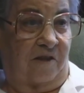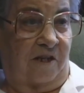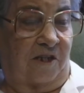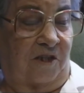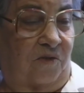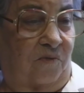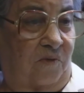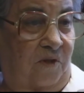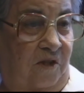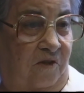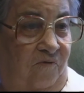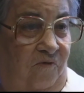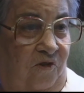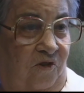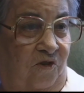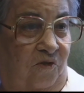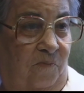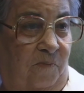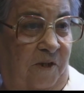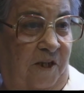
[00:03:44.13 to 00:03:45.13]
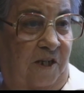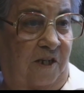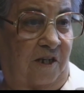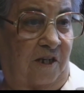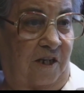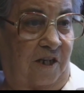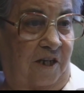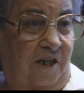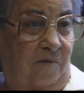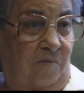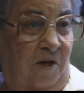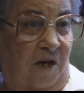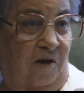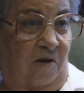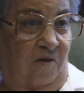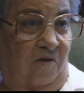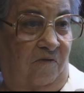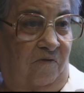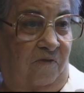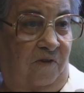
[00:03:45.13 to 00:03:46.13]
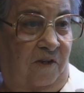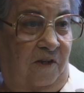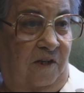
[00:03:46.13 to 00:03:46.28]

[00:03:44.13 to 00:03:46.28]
That's when they first began to lay them off.